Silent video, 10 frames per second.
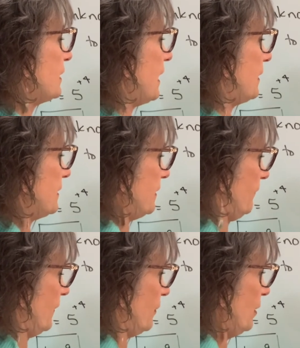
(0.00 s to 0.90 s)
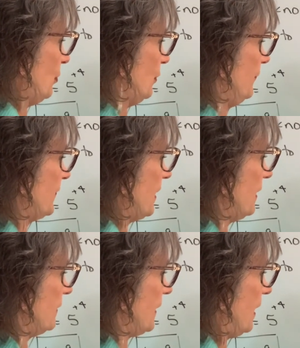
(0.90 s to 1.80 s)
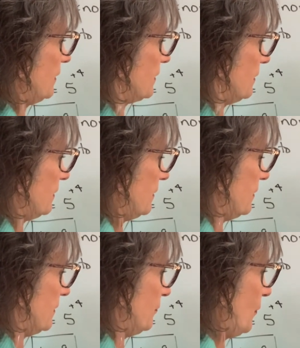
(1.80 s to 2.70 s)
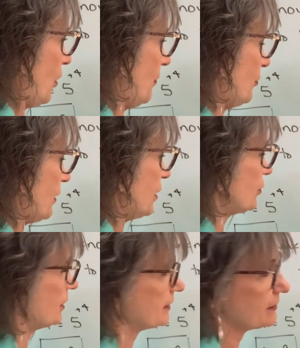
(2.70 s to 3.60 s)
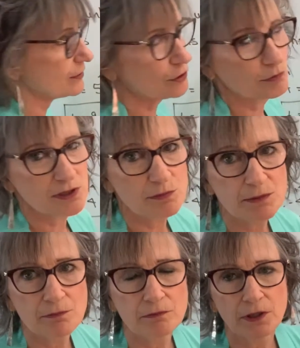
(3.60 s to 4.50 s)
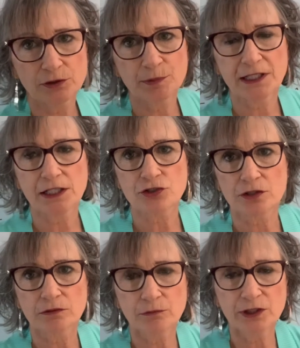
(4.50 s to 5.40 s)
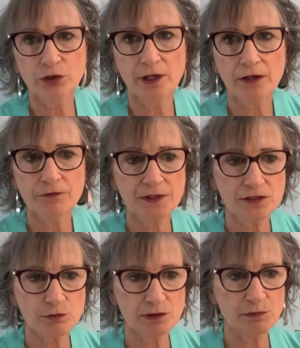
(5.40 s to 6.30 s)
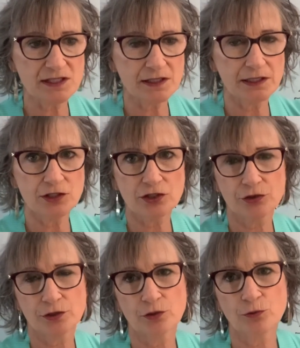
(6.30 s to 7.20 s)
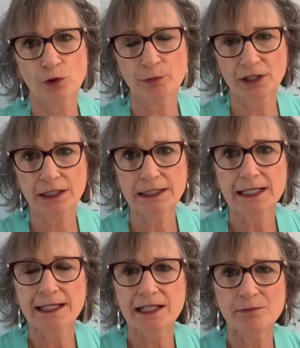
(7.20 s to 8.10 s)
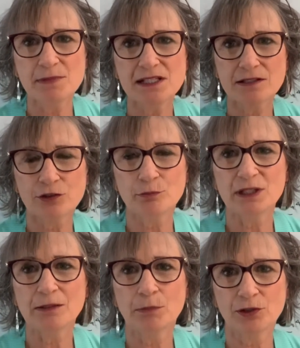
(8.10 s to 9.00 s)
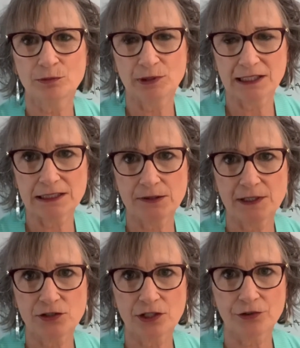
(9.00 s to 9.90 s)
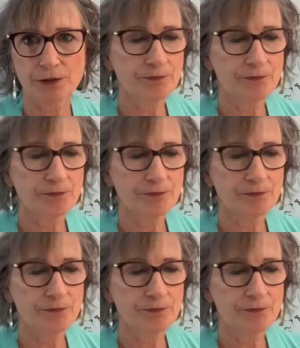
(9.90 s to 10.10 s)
and a variable, that operation is assumed to be multiplication. When you have things written beside each other in a formula, it means that they're being multiplied to each other.